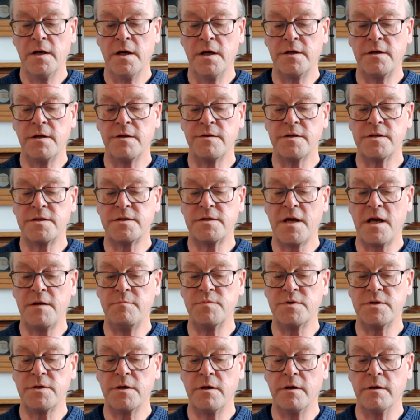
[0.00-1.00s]
and at the
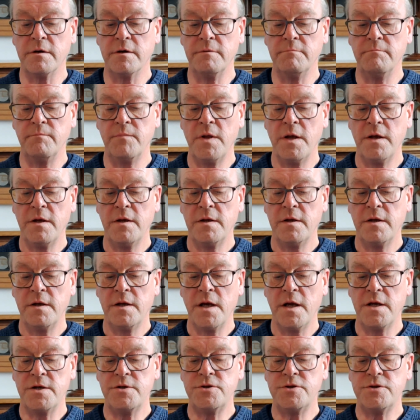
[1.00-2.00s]
same time
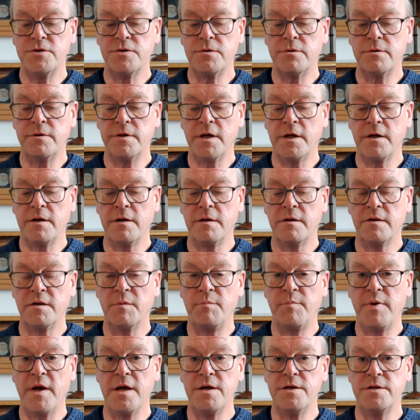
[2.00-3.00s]
ensuring
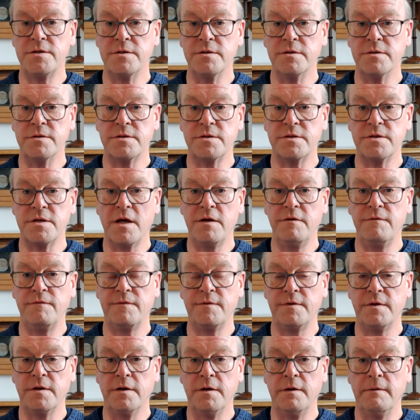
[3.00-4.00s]
the patient's
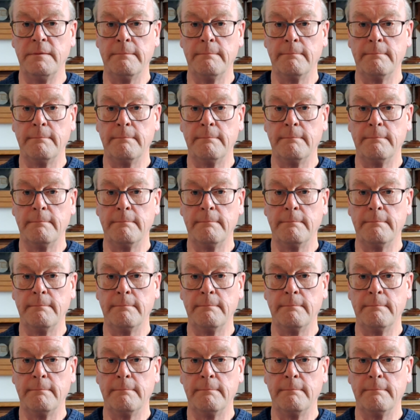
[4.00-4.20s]
safety?